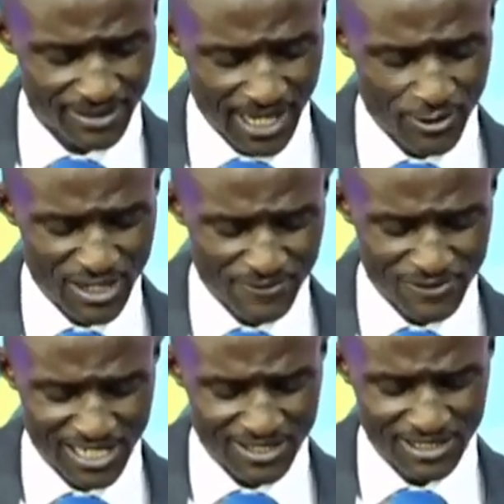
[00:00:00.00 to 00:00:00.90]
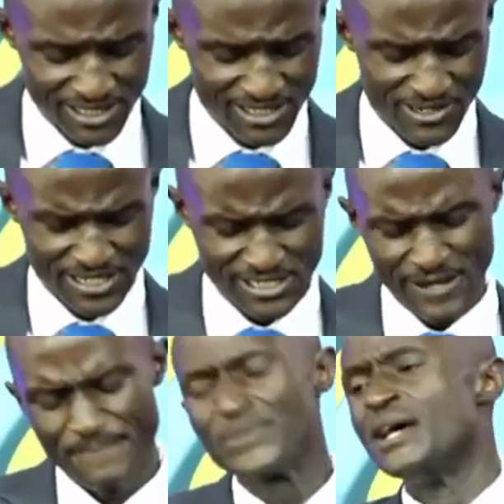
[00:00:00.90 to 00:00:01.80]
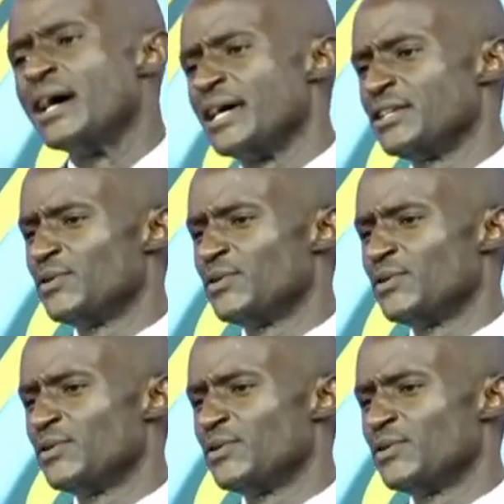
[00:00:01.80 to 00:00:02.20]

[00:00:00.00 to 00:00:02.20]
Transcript: I don't have to charge it. It's right here. And